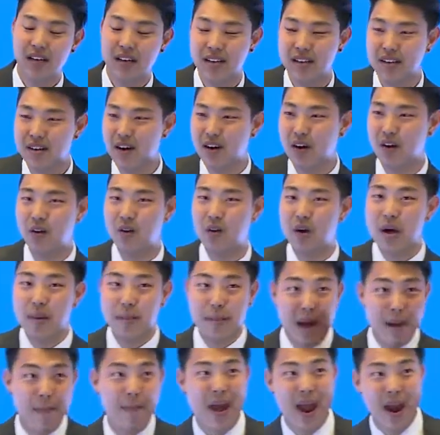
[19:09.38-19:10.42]
you know,
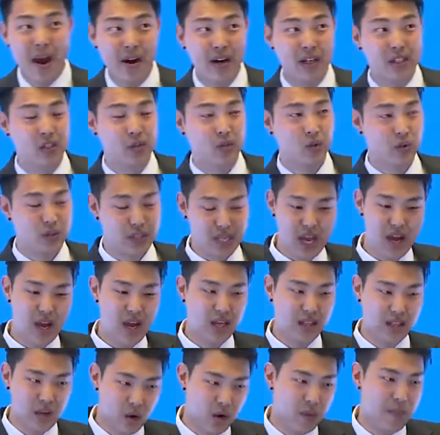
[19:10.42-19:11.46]
my parents,
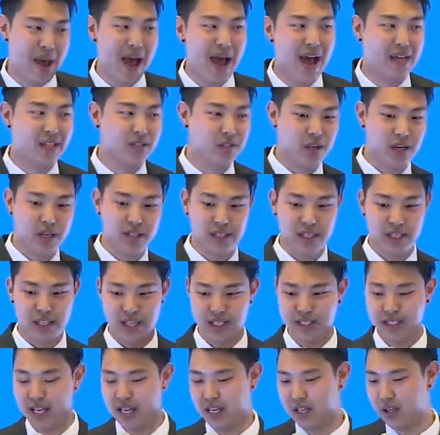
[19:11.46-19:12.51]
they, they were pastors and they
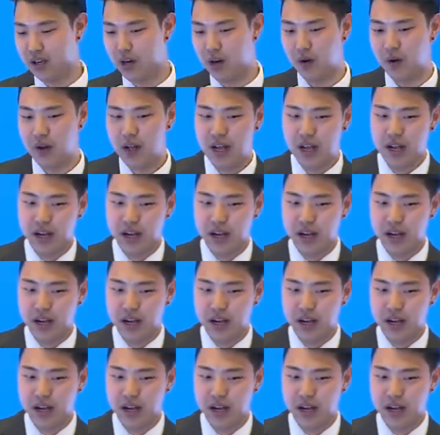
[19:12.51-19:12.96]
said, you know,